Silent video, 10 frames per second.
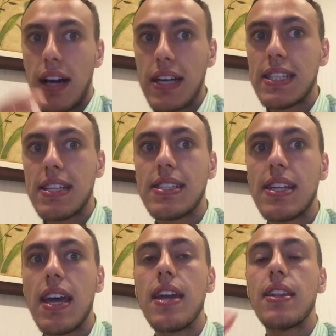as I
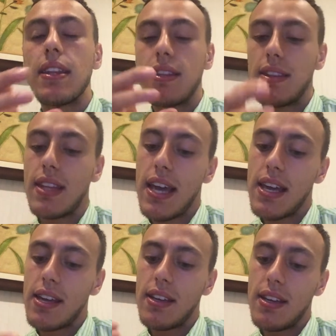said,
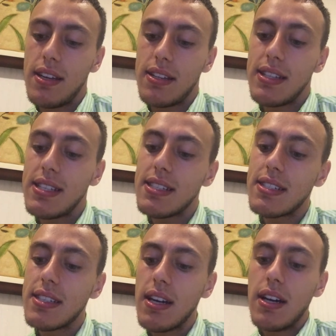
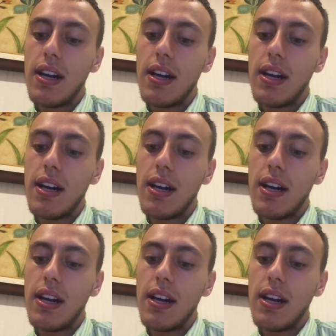this